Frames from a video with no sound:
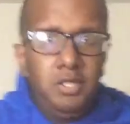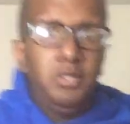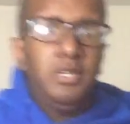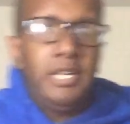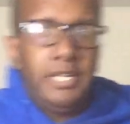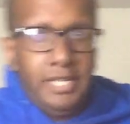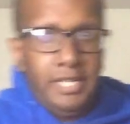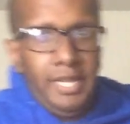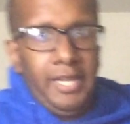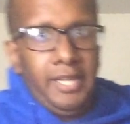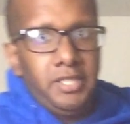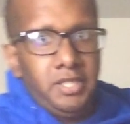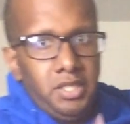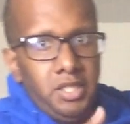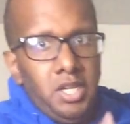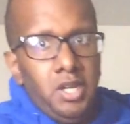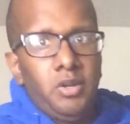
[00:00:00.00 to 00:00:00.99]
dude and
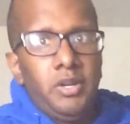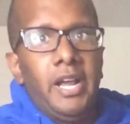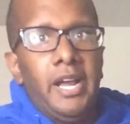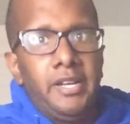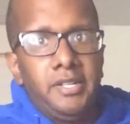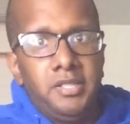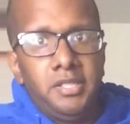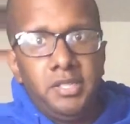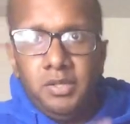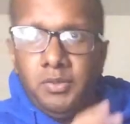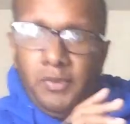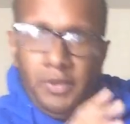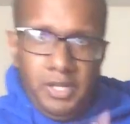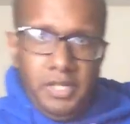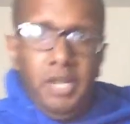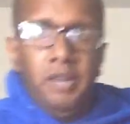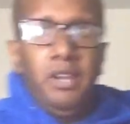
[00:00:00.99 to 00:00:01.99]
things, you know, guys. The
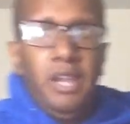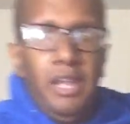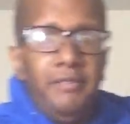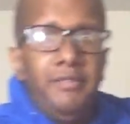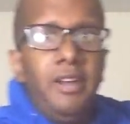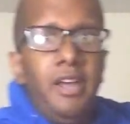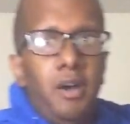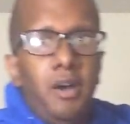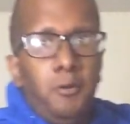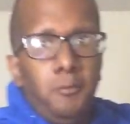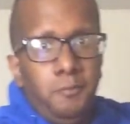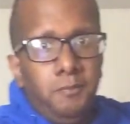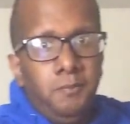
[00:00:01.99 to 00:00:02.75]
one that let me know.